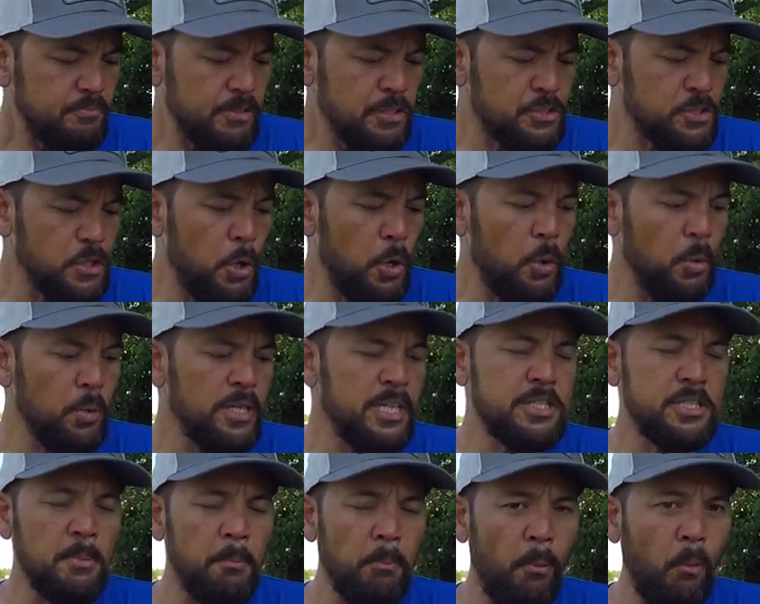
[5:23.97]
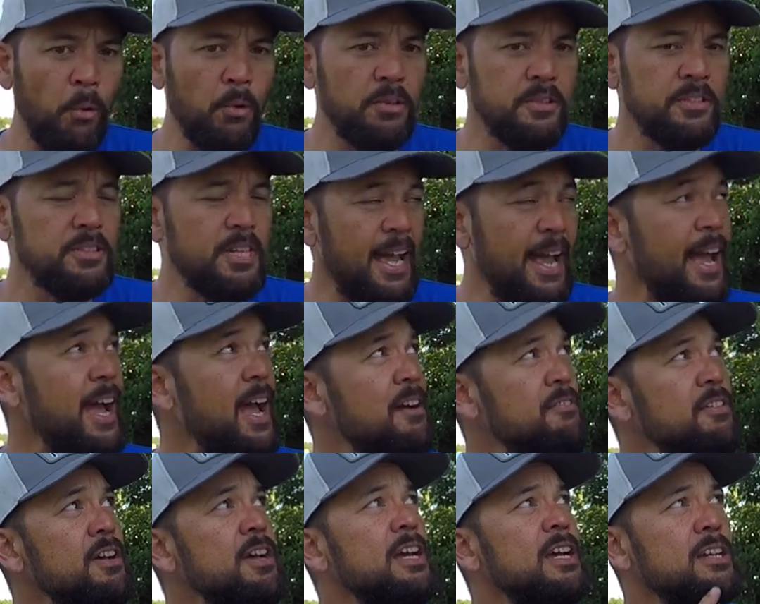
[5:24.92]
So it's important to
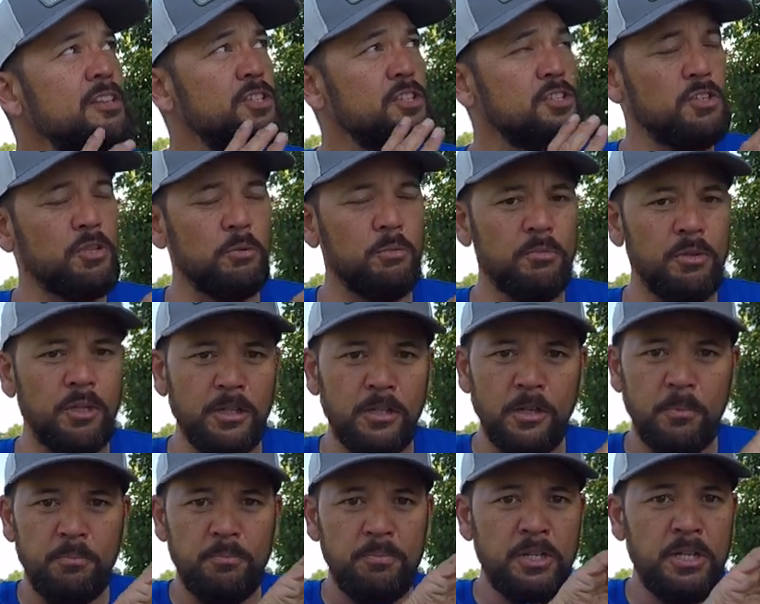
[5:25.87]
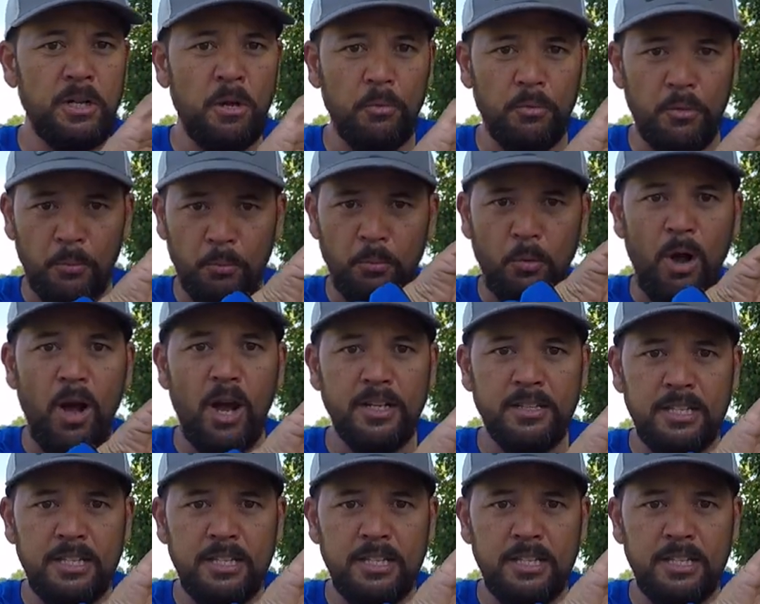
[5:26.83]
have just the little, you know, the rod